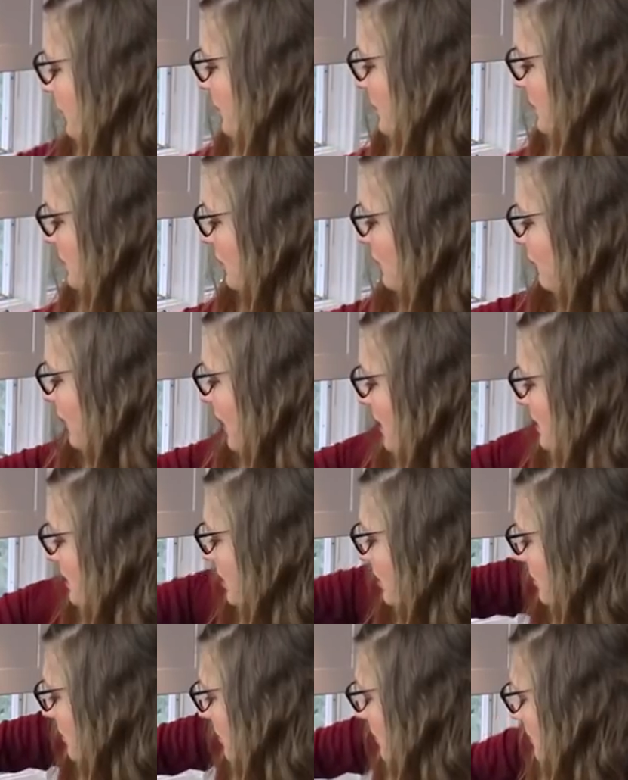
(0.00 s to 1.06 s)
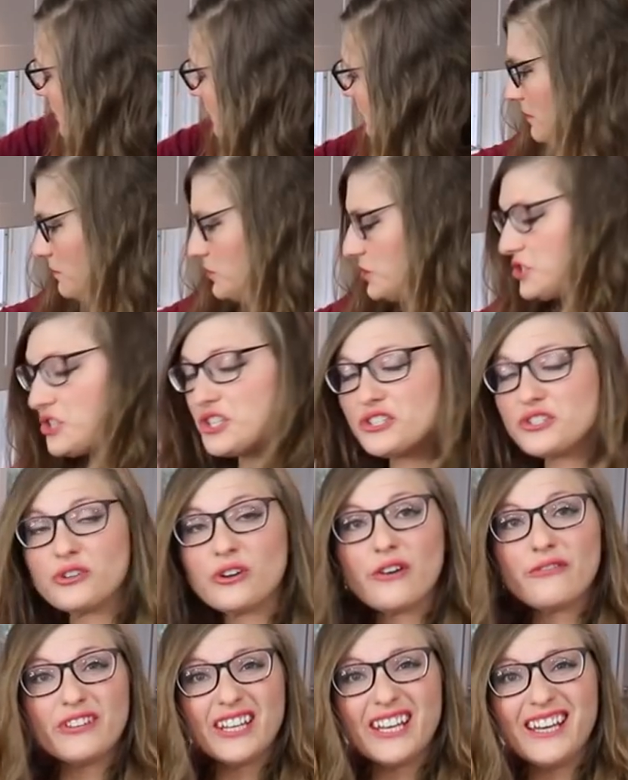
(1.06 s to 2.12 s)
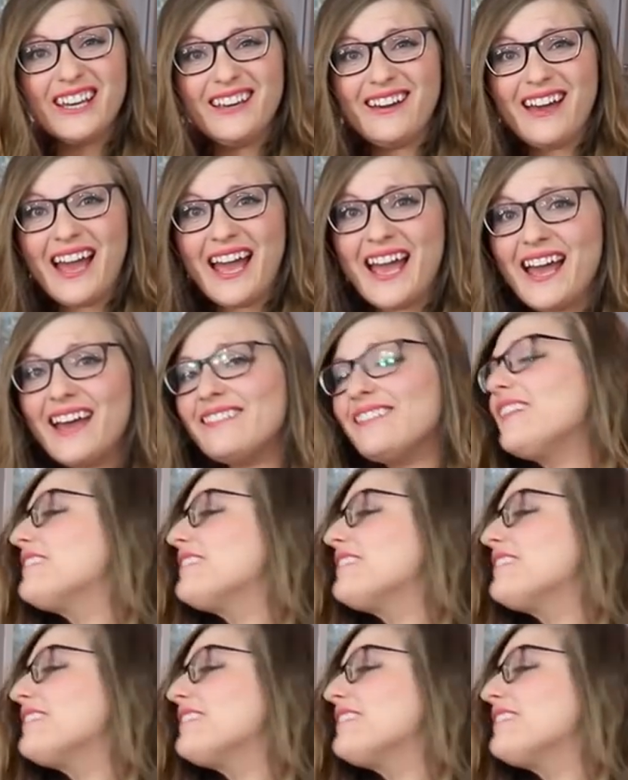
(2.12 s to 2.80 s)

for the stir fry too. Just gonna turn off the heat and